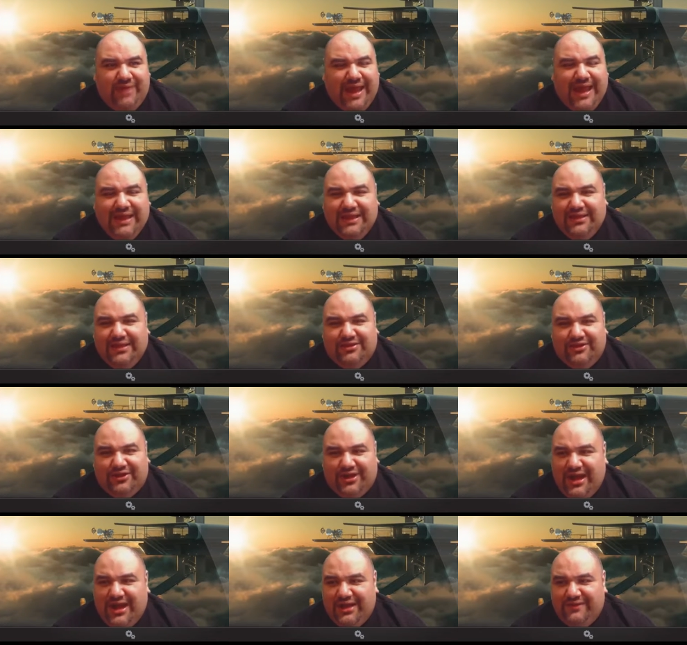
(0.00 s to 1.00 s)
aliens that are
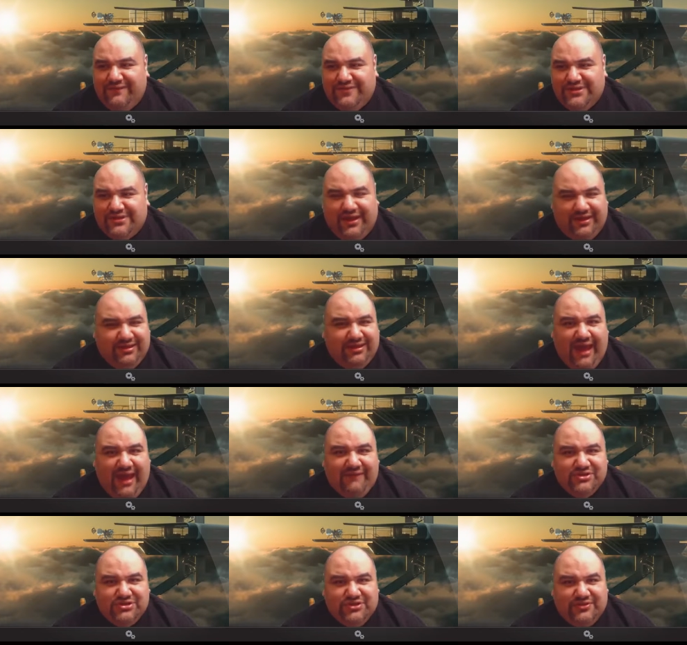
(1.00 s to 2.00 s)
kind of just like
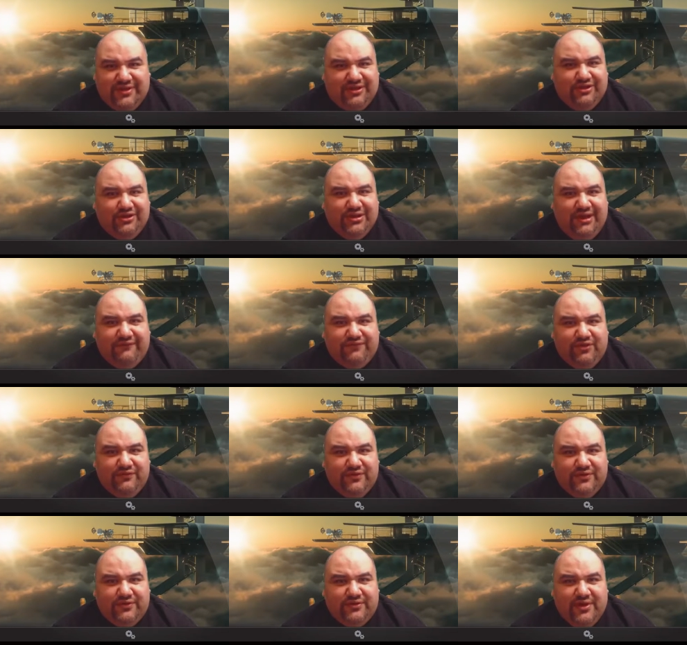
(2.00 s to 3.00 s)
scavengers, like they're
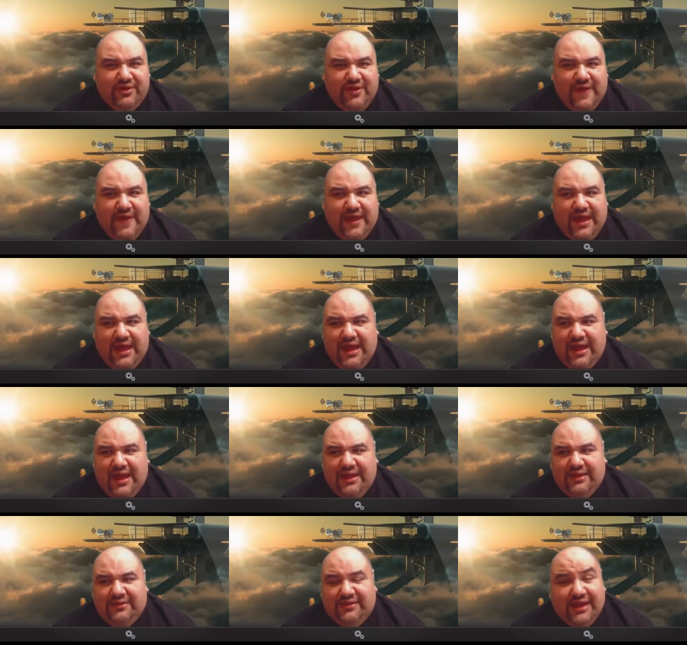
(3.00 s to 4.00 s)
leftovers.
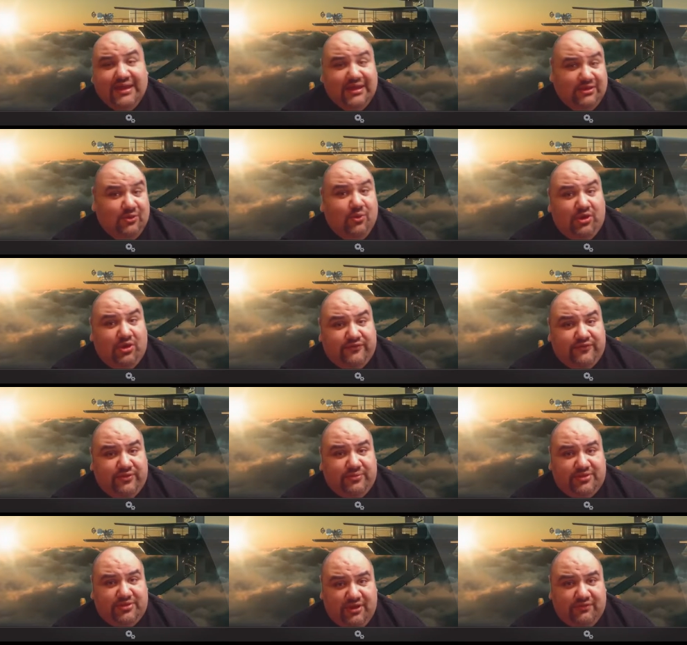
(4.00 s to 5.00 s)
And they need the water for
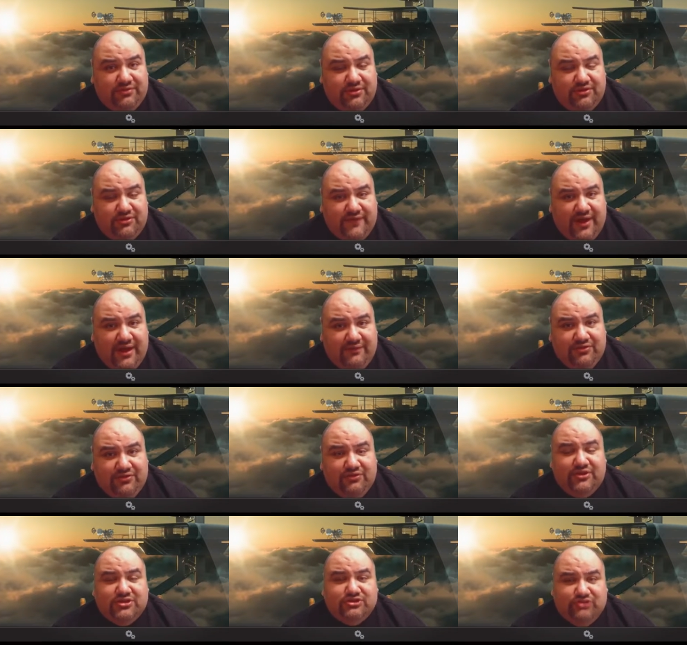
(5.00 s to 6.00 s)
themselves to survive,
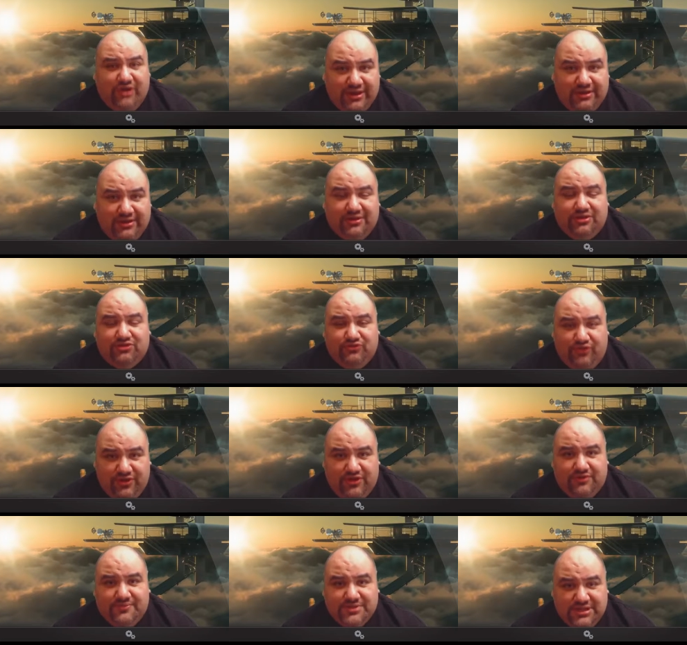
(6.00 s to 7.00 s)
so they're trying to destroy
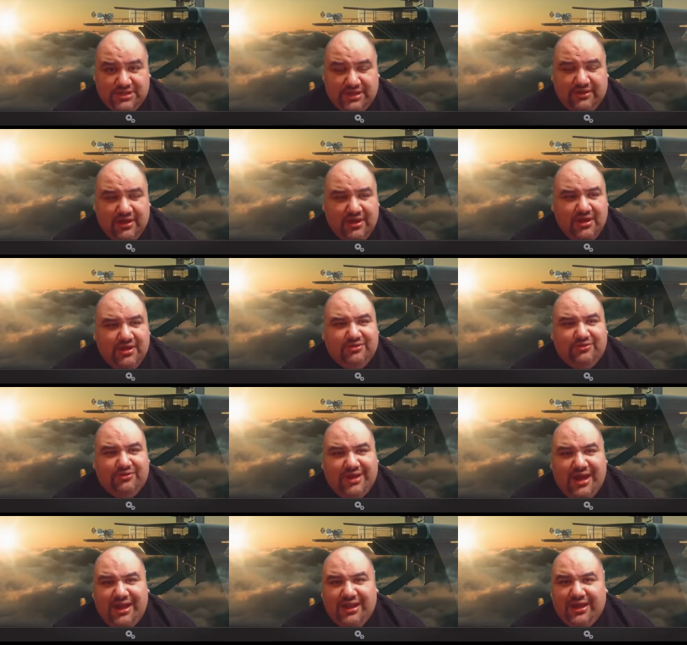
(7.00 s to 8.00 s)
these machines. So it's
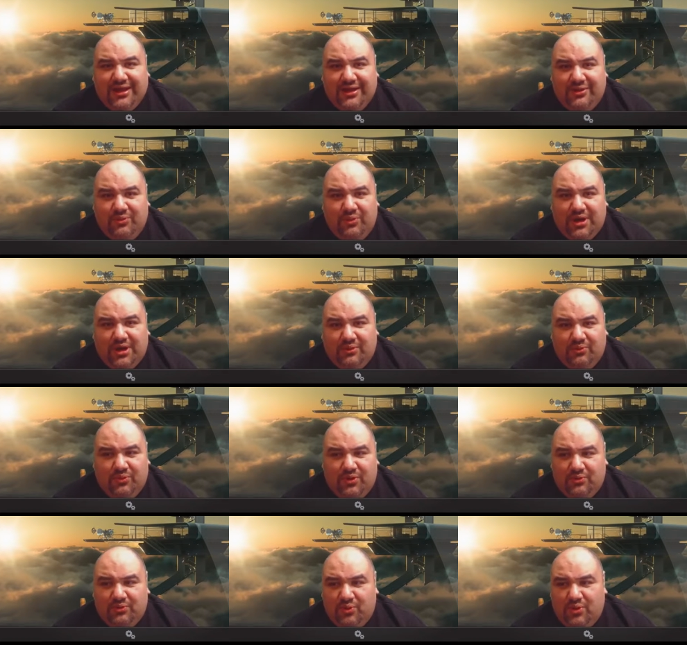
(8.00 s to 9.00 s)
kind of like a
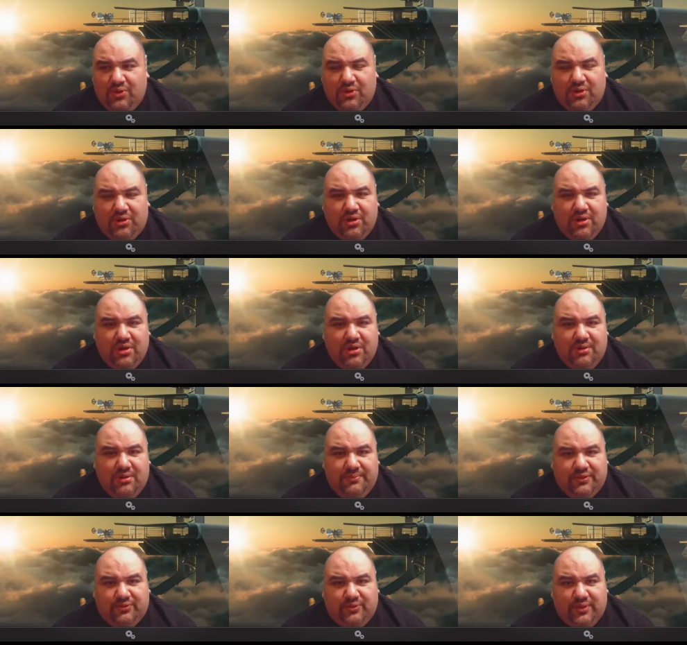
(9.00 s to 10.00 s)
one-on-one war
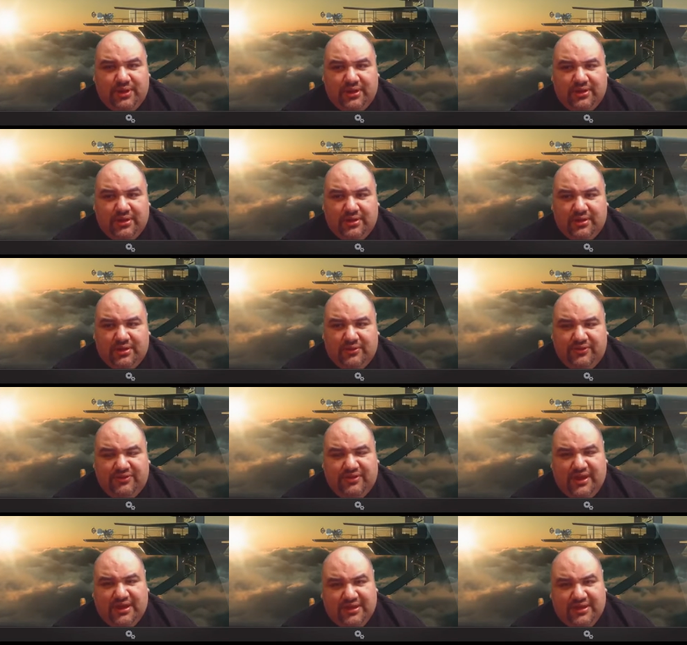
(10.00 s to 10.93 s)
between these